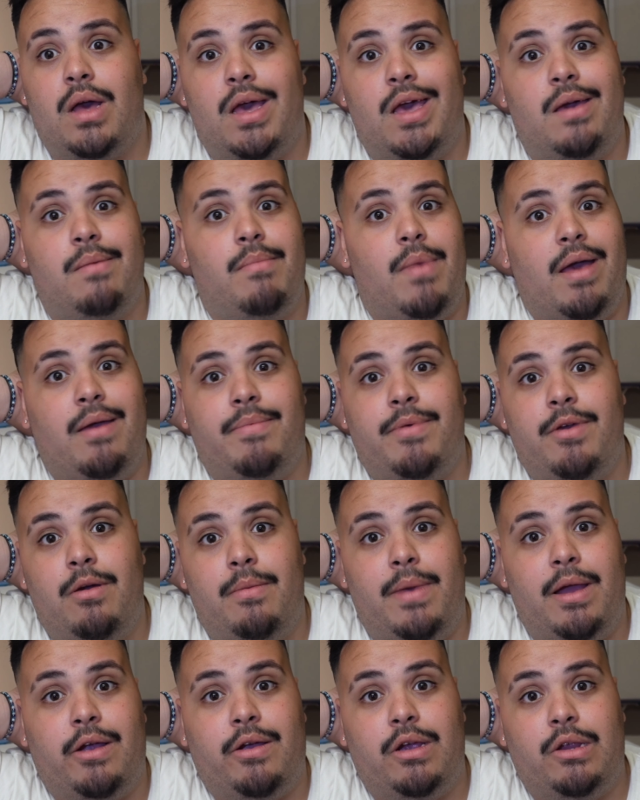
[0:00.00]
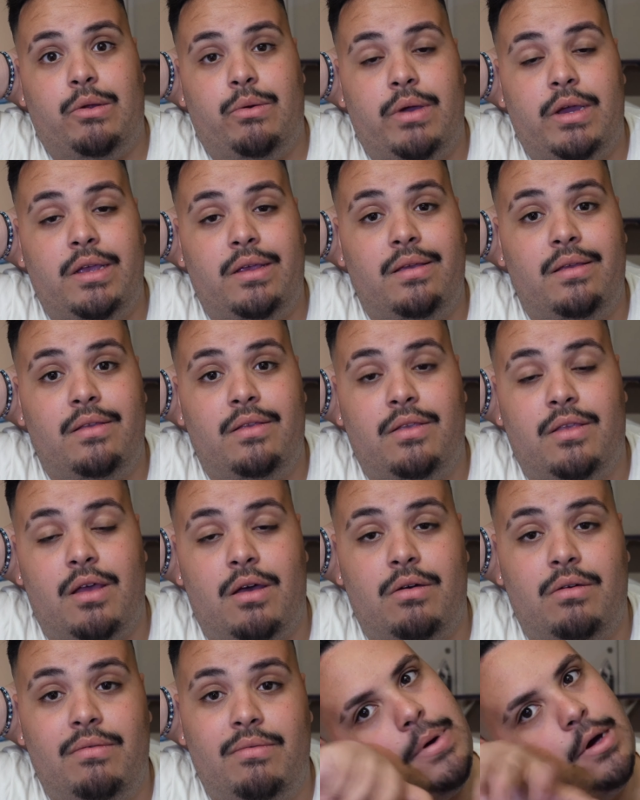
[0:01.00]
it might be on my graduation,
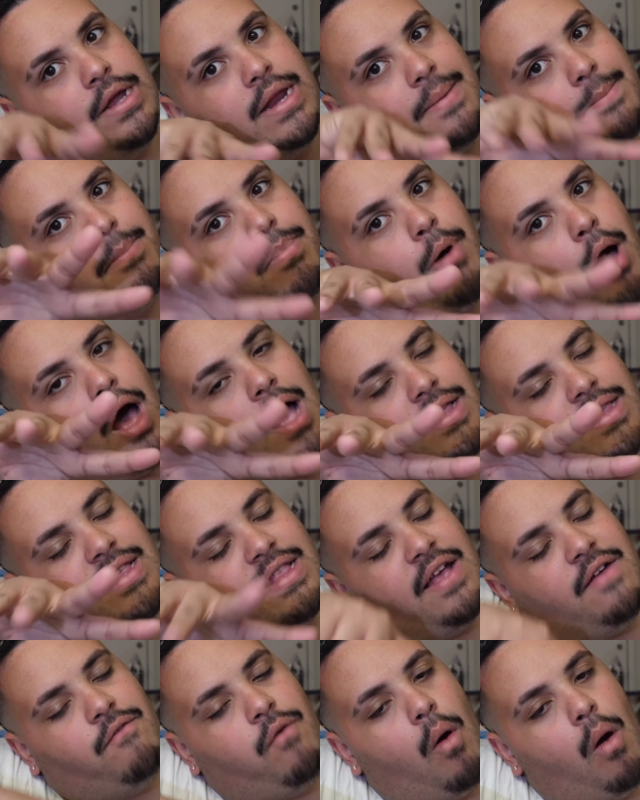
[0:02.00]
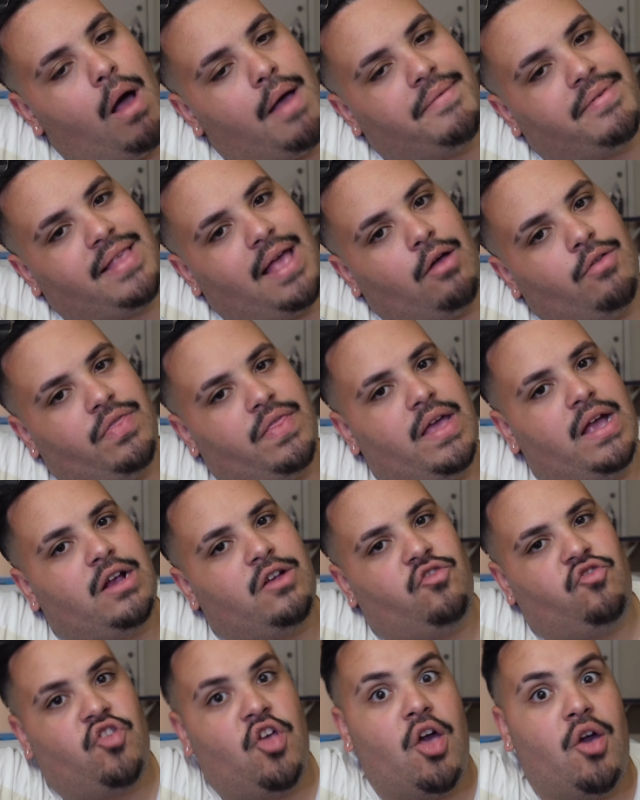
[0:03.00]
so putting positive vibes out there,
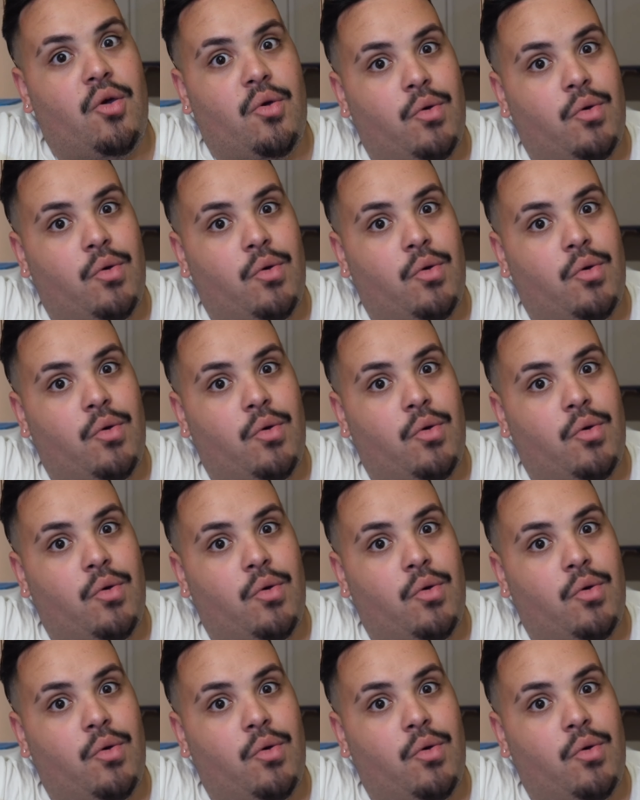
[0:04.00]
so.